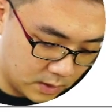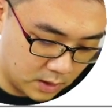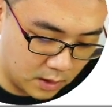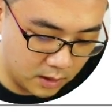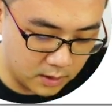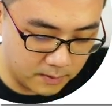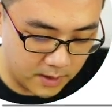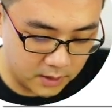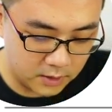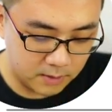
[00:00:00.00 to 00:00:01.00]
Is
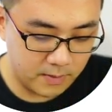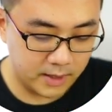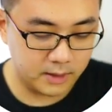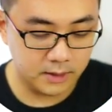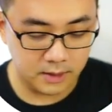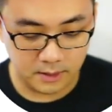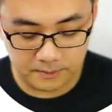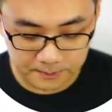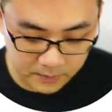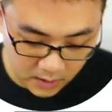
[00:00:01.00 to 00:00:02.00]
much better here.
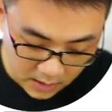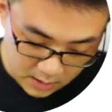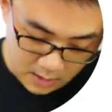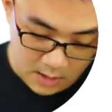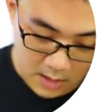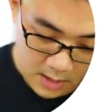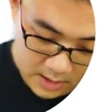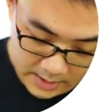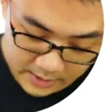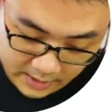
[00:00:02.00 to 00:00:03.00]
Okay,
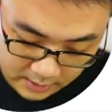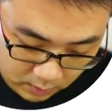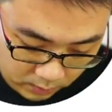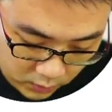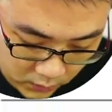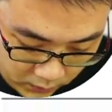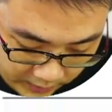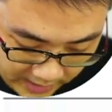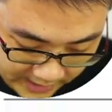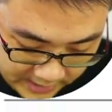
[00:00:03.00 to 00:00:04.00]
and then you
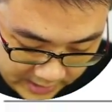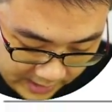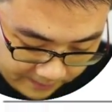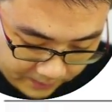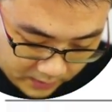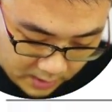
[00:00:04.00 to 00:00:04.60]
realize that